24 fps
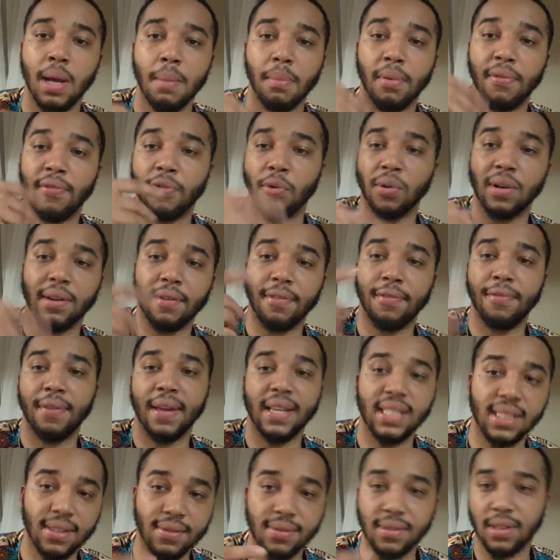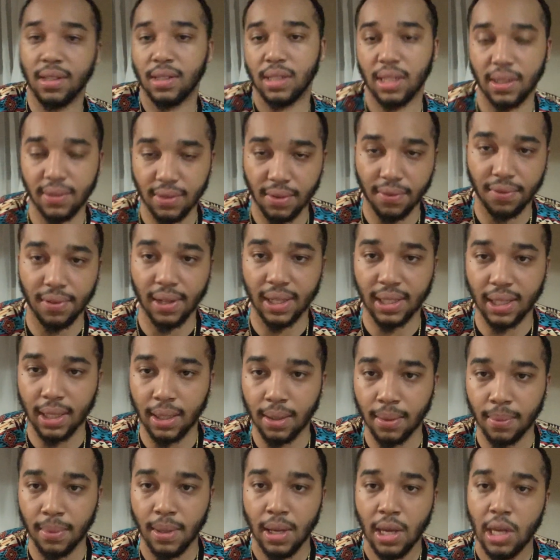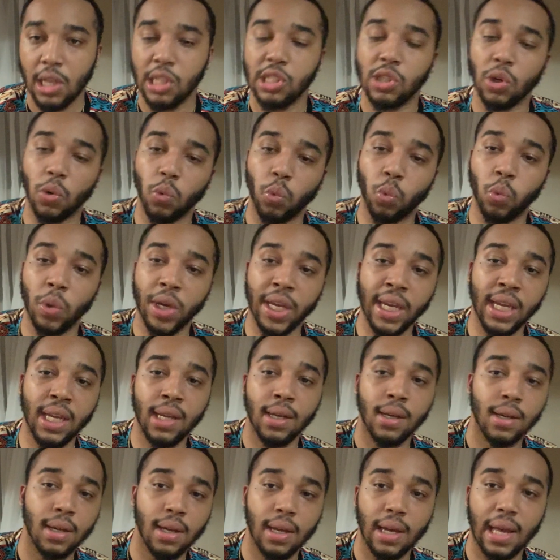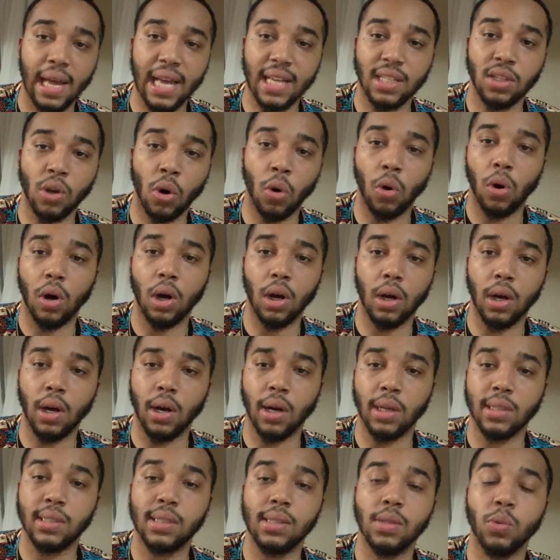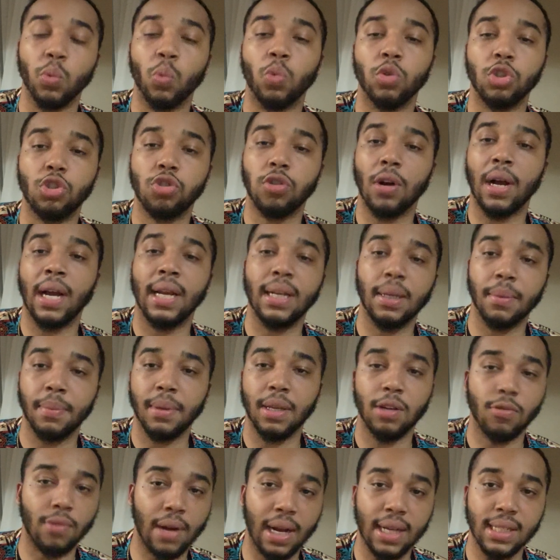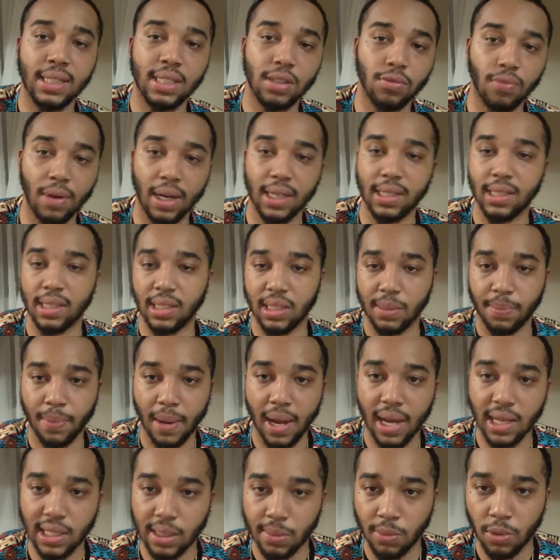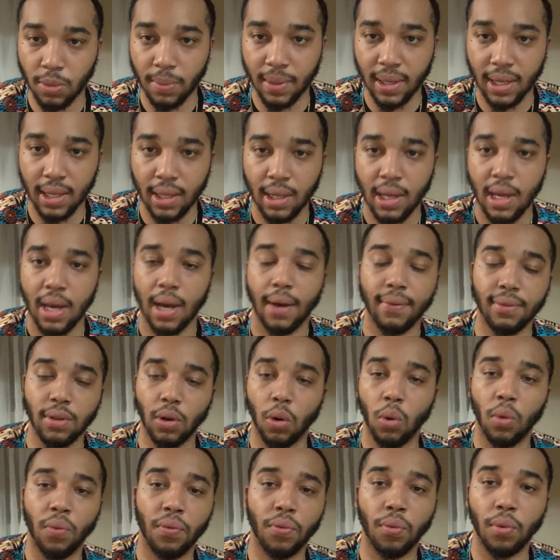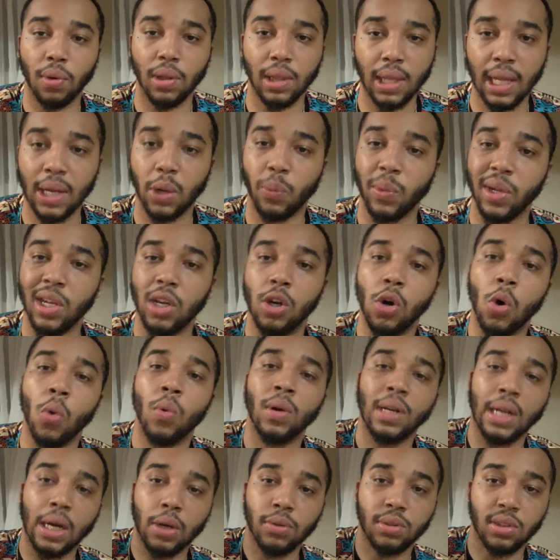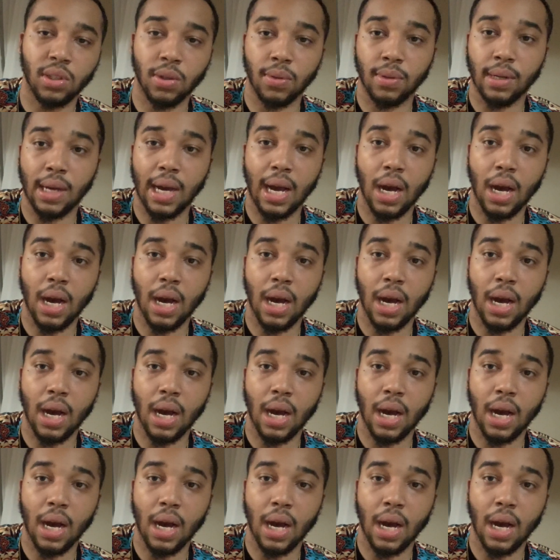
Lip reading: before the face of such has afflicted him. So we, as trying to be righteous as possible, man, of the hopeful elect, we going out there on the